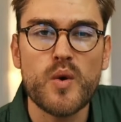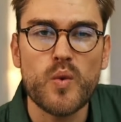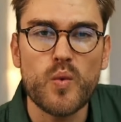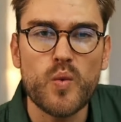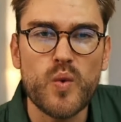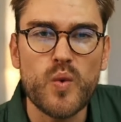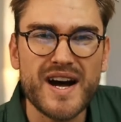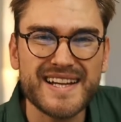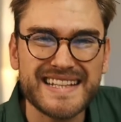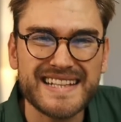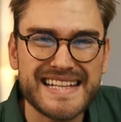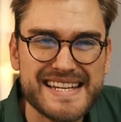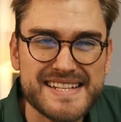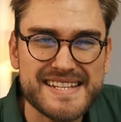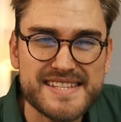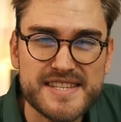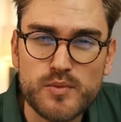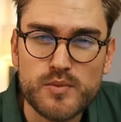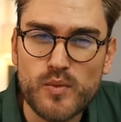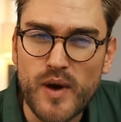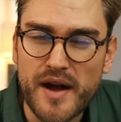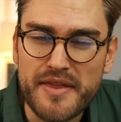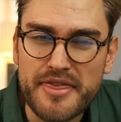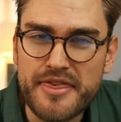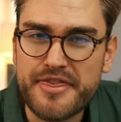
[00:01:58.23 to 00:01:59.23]
what is the
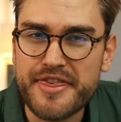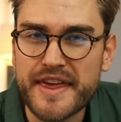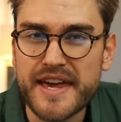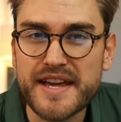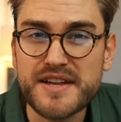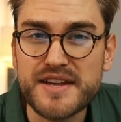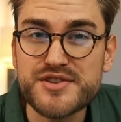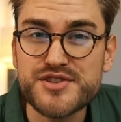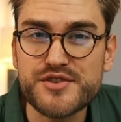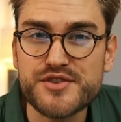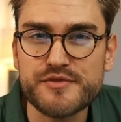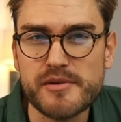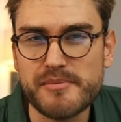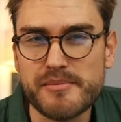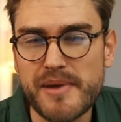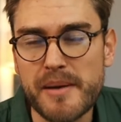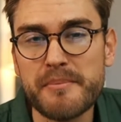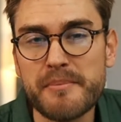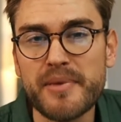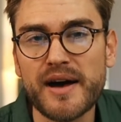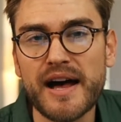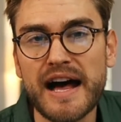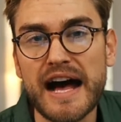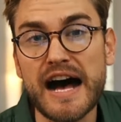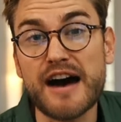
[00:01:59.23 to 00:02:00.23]
one thing to
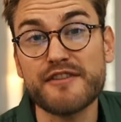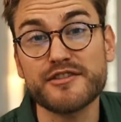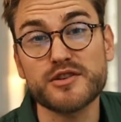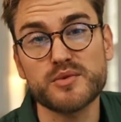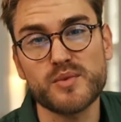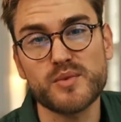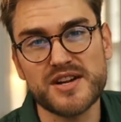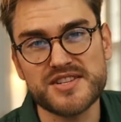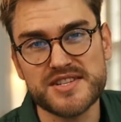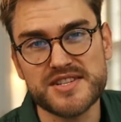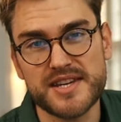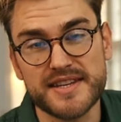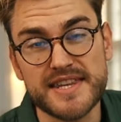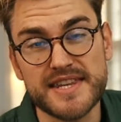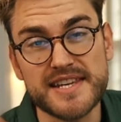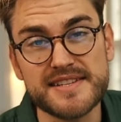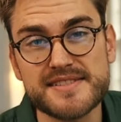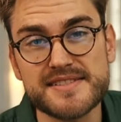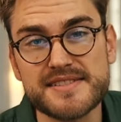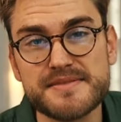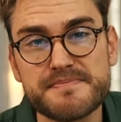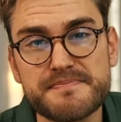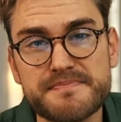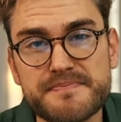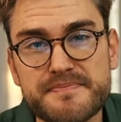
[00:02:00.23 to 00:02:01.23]
remember after watching
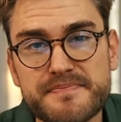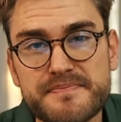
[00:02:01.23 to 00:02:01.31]
this?